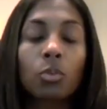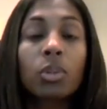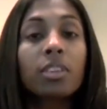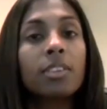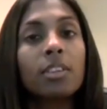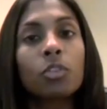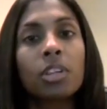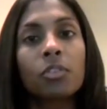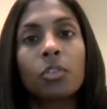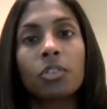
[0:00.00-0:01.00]
The real estate
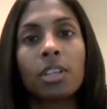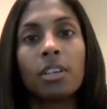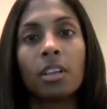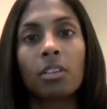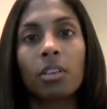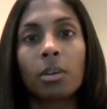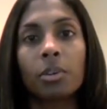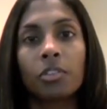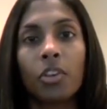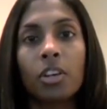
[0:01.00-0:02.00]
transfers in Nicaragua,
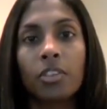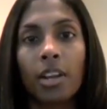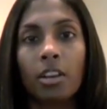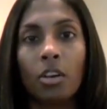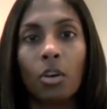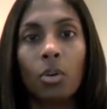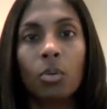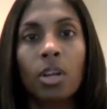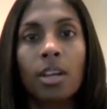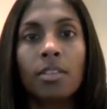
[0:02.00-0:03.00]
as far as I know,